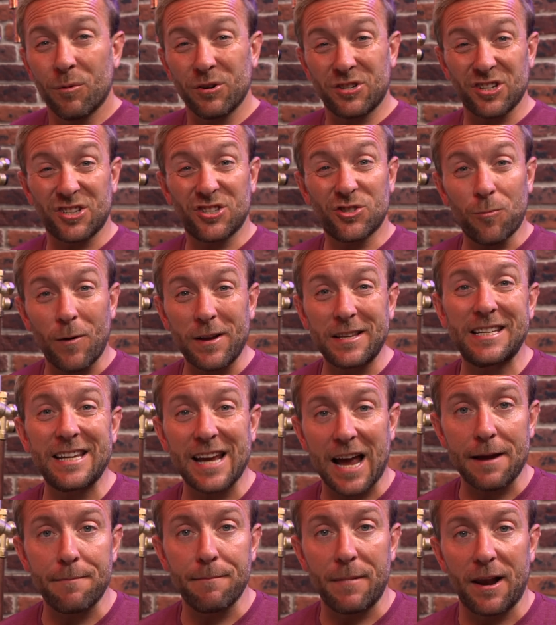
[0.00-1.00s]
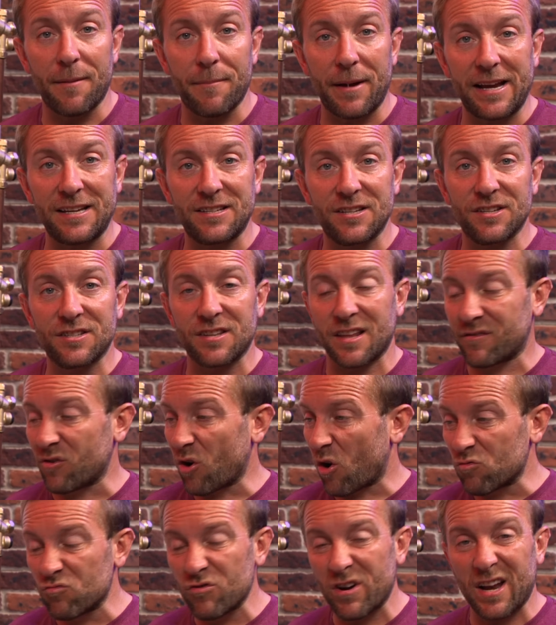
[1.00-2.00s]
which is twenty-eight millimeters. So they've
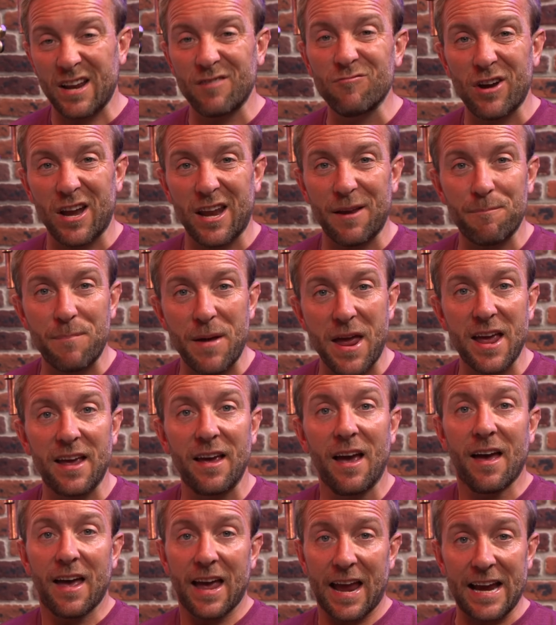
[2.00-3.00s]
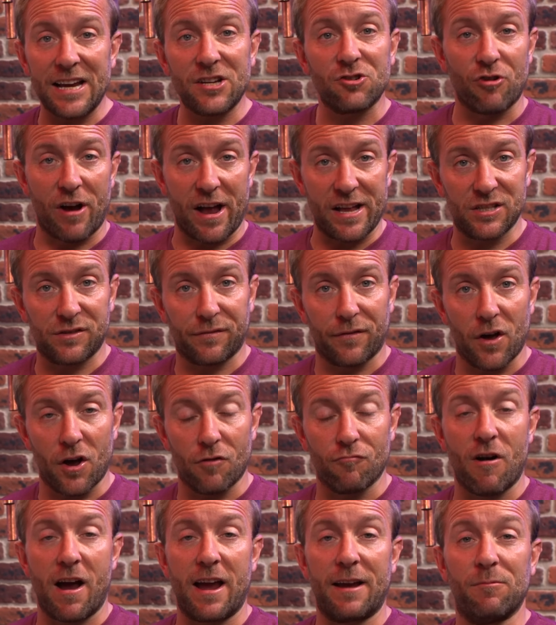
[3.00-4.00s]
got a really, really big heat
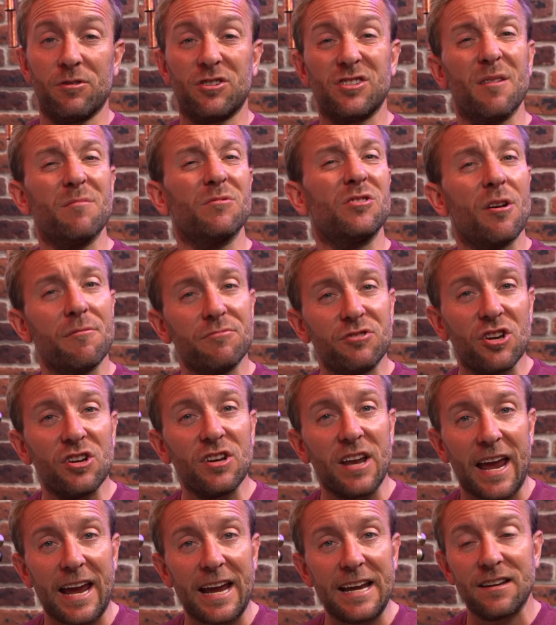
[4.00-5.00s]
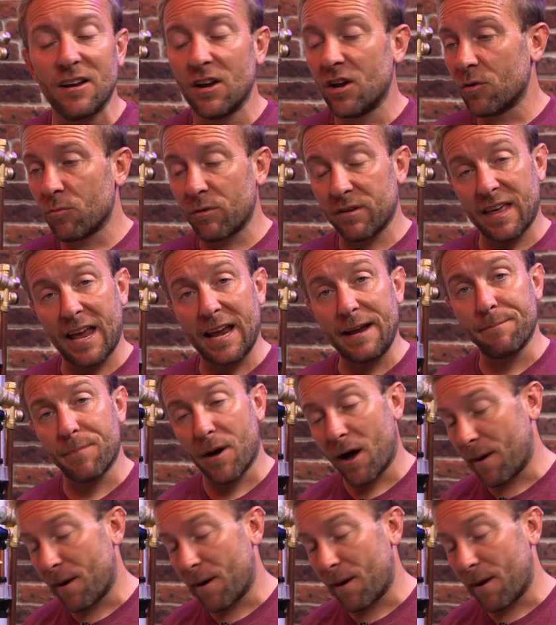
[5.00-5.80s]
transfer rate, which sometimes you need with heat